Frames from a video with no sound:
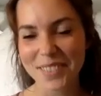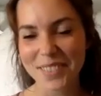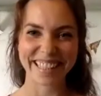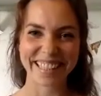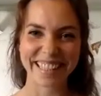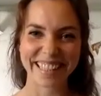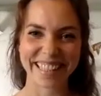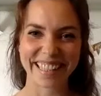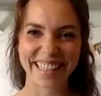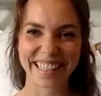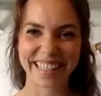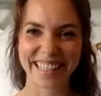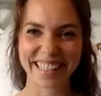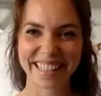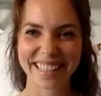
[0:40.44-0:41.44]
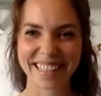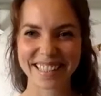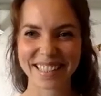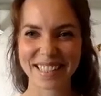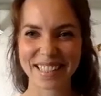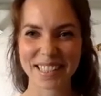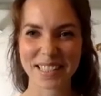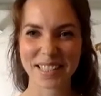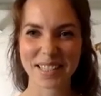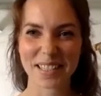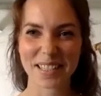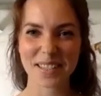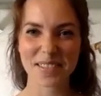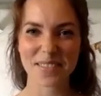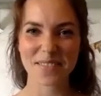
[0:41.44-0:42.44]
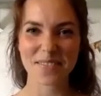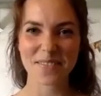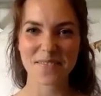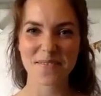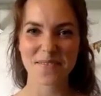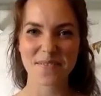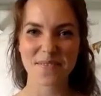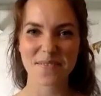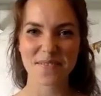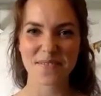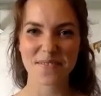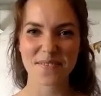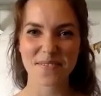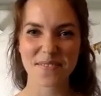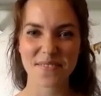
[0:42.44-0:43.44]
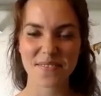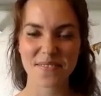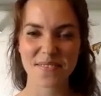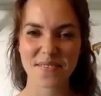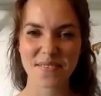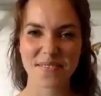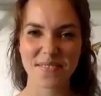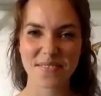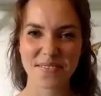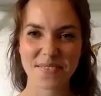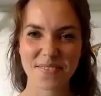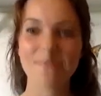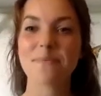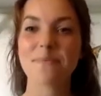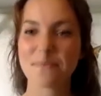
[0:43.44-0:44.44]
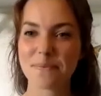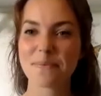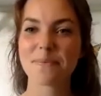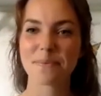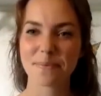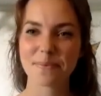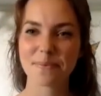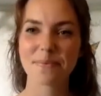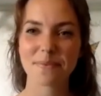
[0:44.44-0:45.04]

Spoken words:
This person isn't speaking.